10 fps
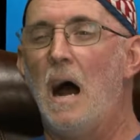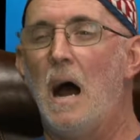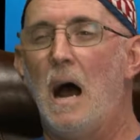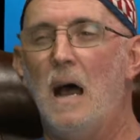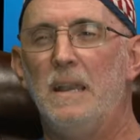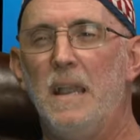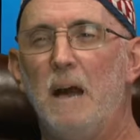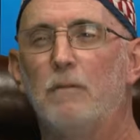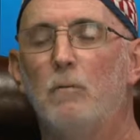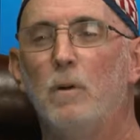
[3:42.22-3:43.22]
I
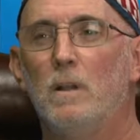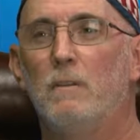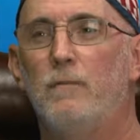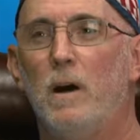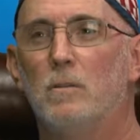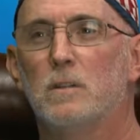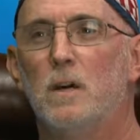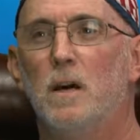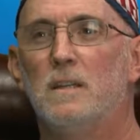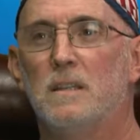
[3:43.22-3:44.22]
never really felt
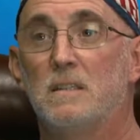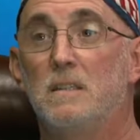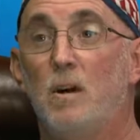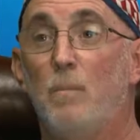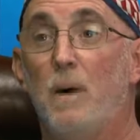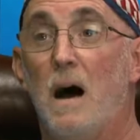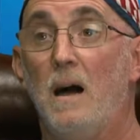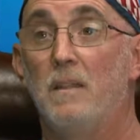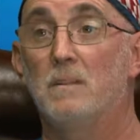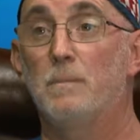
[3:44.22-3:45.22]
good and it still
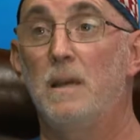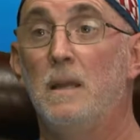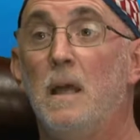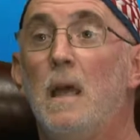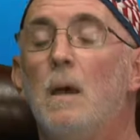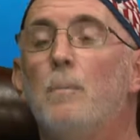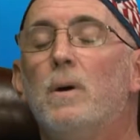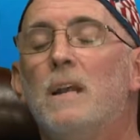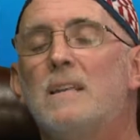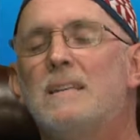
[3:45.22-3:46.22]
bothers me,
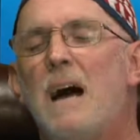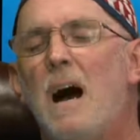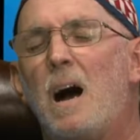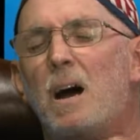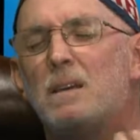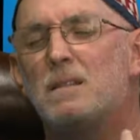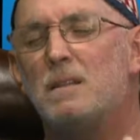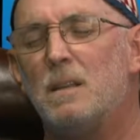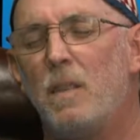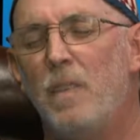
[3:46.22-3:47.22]
but it ties
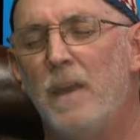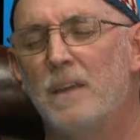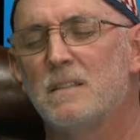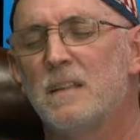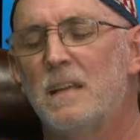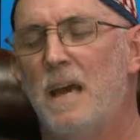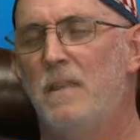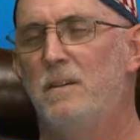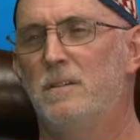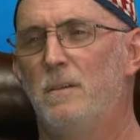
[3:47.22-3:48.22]
things
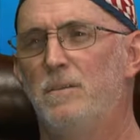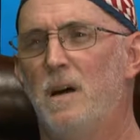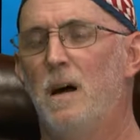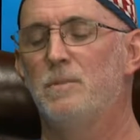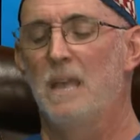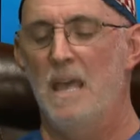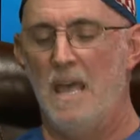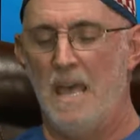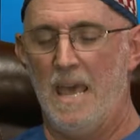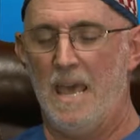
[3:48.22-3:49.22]
together sometimes.
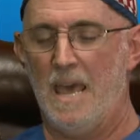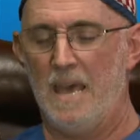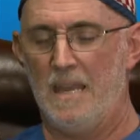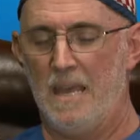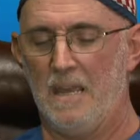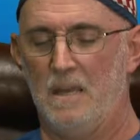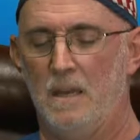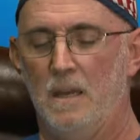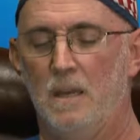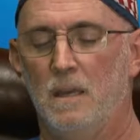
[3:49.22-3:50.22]
Headache,
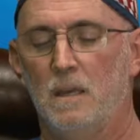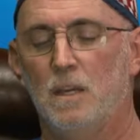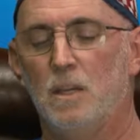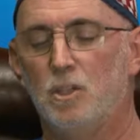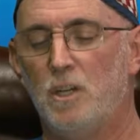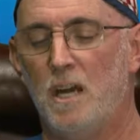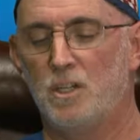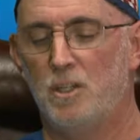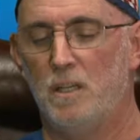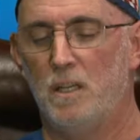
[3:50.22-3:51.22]

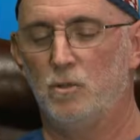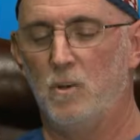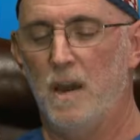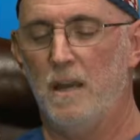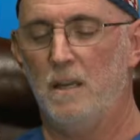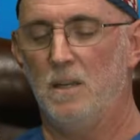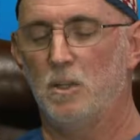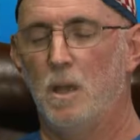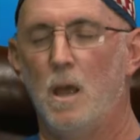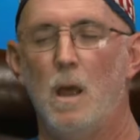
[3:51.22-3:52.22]
congestion and
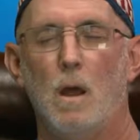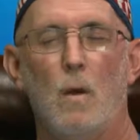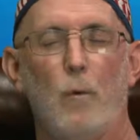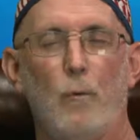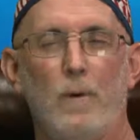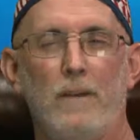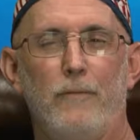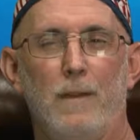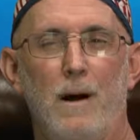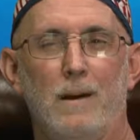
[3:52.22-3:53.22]
drainage,
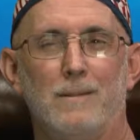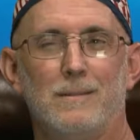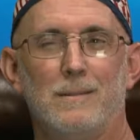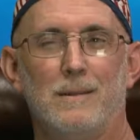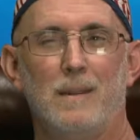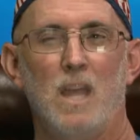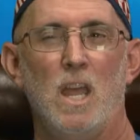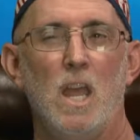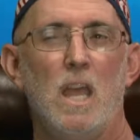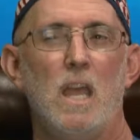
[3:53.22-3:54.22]
reflux,
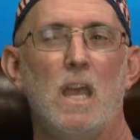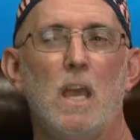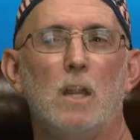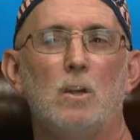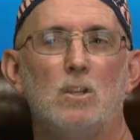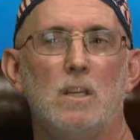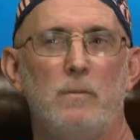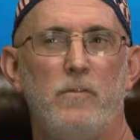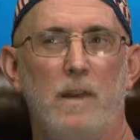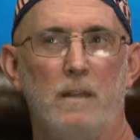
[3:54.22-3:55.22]
energy
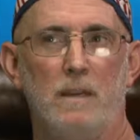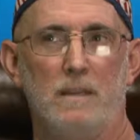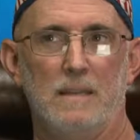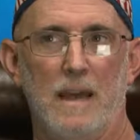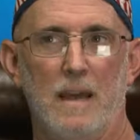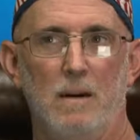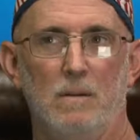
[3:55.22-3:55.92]
feeling down.